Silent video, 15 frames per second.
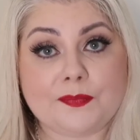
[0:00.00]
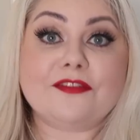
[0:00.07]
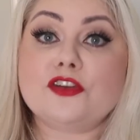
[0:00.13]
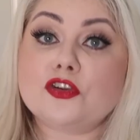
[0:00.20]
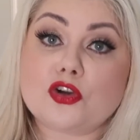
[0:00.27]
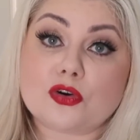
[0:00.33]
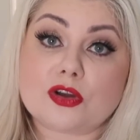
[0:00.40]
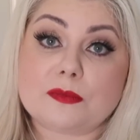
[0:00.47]
If
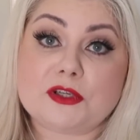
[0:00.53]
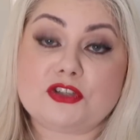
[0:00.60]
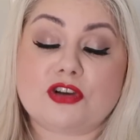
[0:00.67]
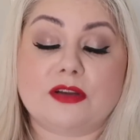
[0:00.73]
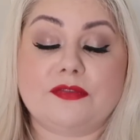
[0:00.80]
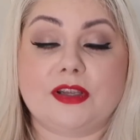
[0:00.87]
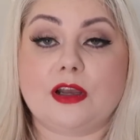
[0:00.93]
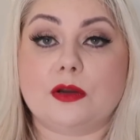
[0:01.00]
you're not going to be
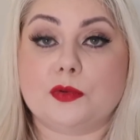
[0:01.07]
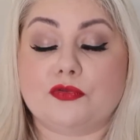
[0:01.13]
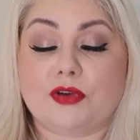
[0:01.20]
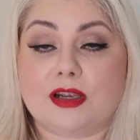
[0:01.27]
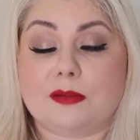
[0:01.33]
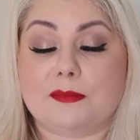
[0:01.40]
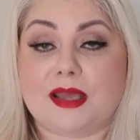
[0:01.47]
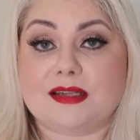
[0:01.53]
driving, I would
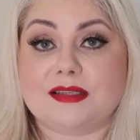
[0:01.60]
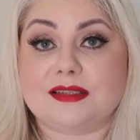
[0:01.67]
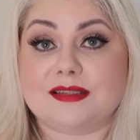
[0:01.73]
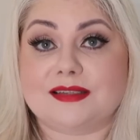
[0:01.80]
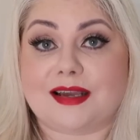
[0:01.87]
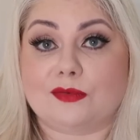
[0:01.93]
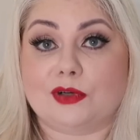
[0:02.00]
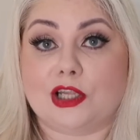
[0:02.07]
recommend
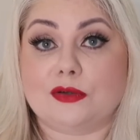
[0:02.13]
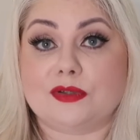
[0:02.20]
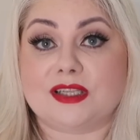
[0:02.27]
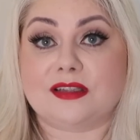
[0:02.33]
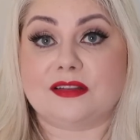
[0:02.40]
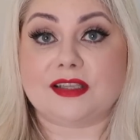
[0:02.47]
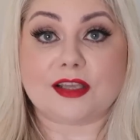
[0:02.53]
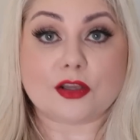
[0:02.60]

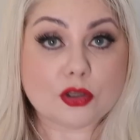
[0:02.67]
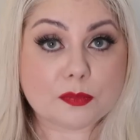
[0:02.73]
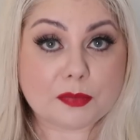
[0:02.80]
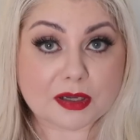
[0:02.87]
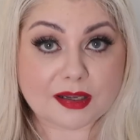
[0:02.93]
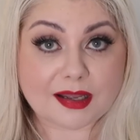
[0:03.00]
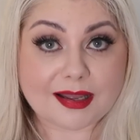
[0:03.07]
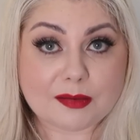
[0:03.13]
downloading the
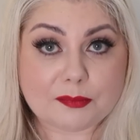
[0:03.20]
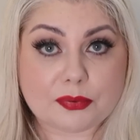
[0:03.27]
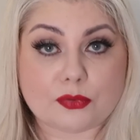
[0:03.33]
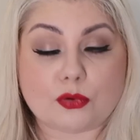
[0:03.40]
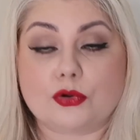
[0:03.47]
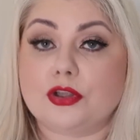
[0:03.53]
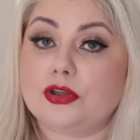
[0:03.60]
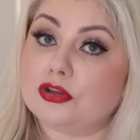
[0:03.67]
Uber app,
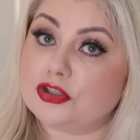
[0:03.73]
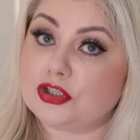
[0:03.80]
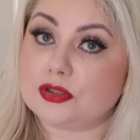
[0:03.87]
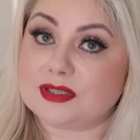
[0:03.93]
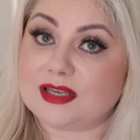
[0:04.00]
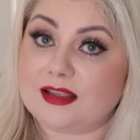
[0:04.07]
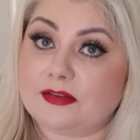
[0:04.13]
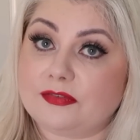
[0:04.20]
or you could
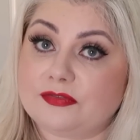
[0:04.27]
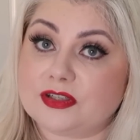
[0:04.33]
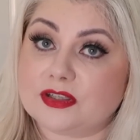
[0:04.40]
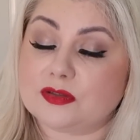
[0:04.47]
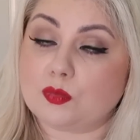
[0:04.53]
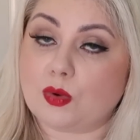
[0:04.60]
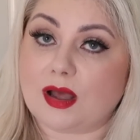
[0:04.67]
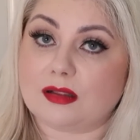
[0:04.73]
use Lyft
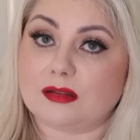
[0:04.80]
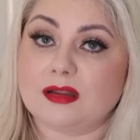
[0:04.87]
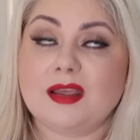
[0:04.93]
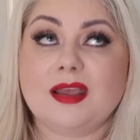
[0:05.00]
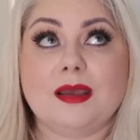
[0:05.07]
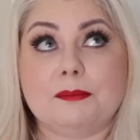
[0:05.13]
as well.